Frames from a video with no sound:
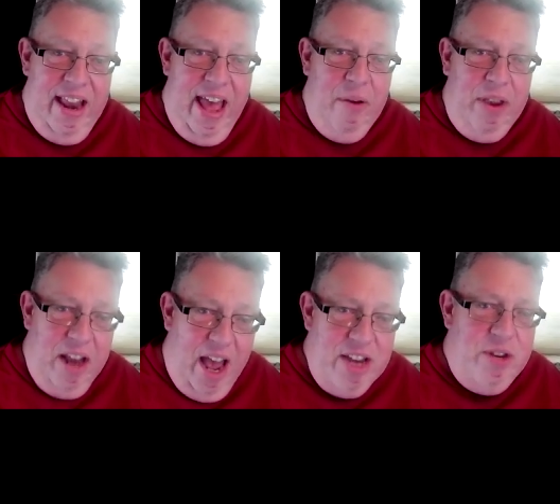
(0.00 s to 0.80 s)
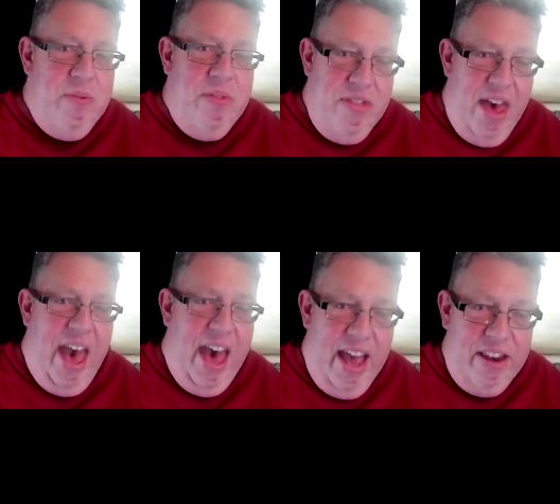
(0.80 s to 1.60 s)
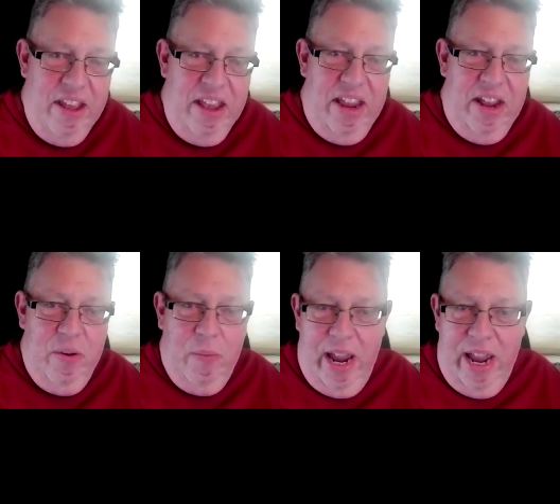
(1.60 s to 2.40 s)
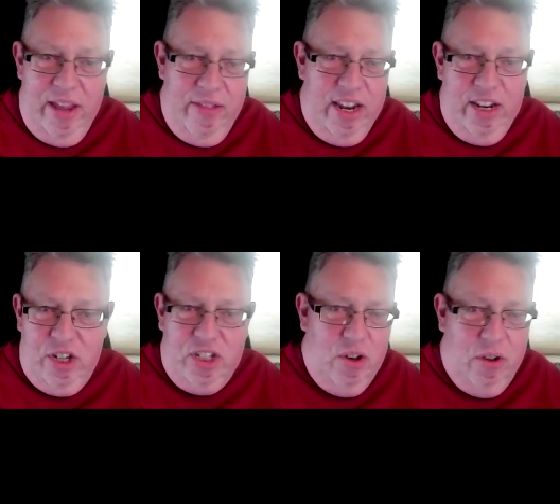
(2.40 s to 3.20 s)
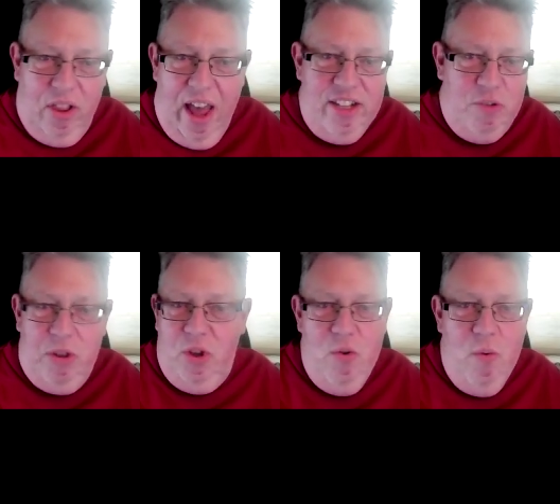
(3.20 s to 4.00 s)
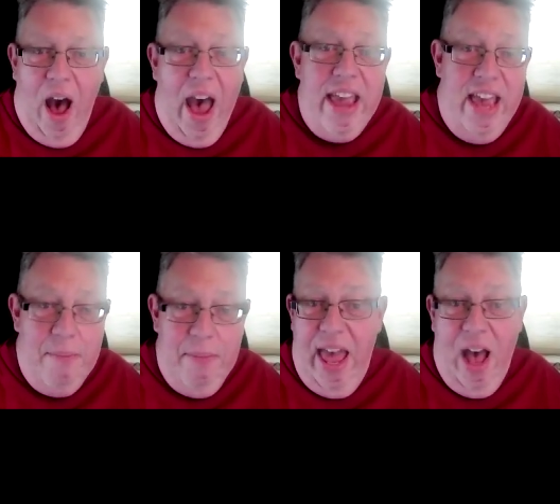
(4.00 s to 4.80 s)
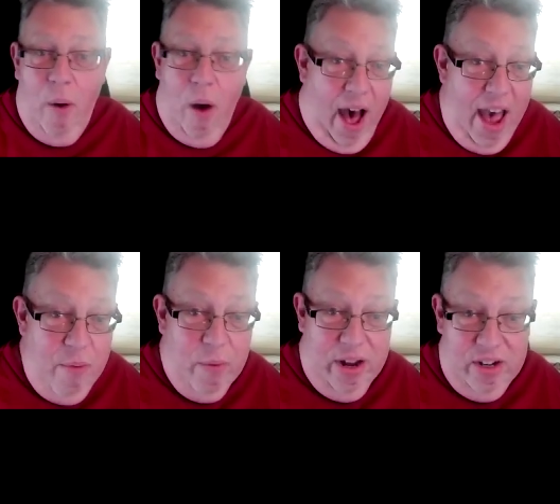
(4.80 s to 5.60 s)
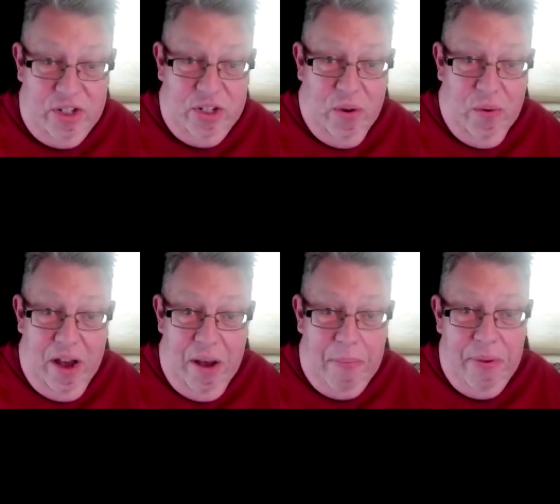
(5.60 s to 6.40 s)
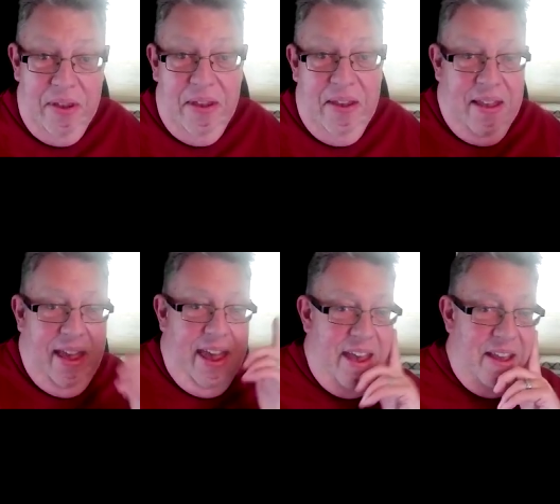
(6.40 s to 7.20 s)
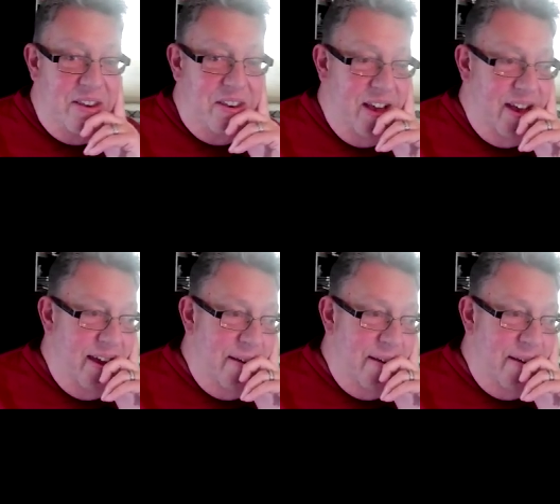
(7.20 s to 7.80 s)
and how can I do that in a way that it just aligns with who I am and how I want to show up. And